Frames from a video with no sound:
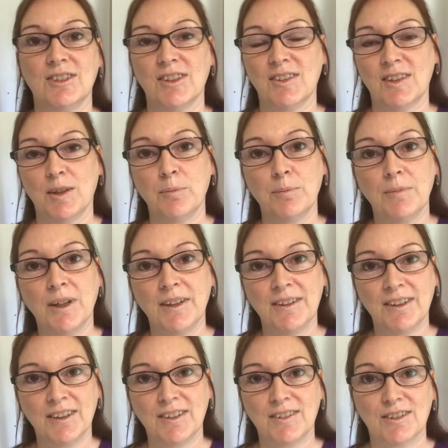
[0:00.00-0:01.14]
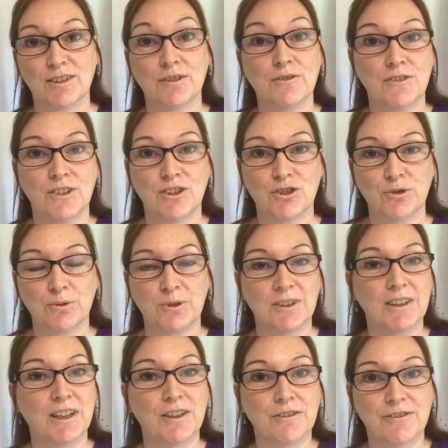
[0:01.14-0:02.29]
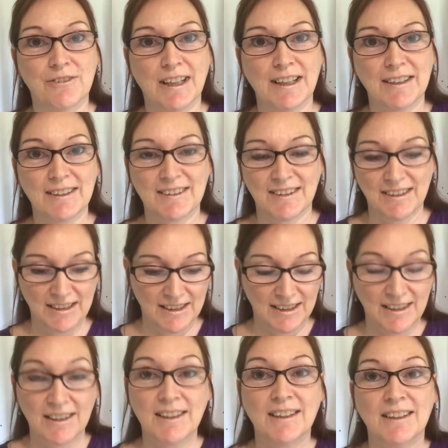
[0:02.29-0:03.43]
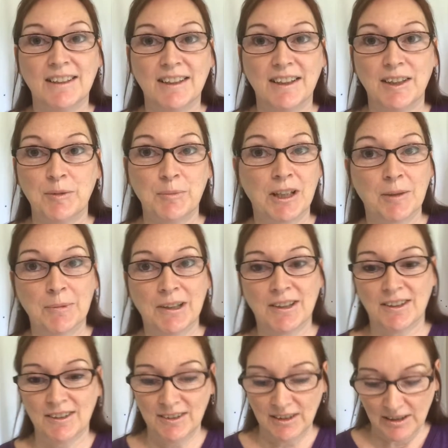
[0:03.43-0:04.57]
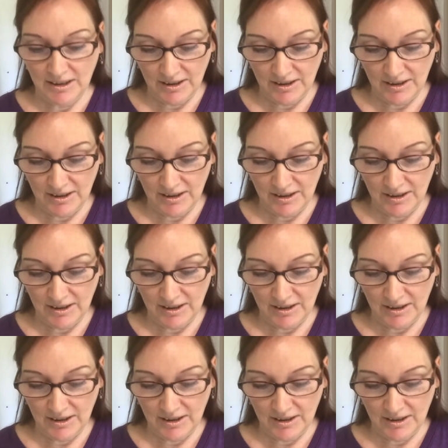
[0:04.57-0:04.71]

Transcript: just a nicer visual effect in my mind.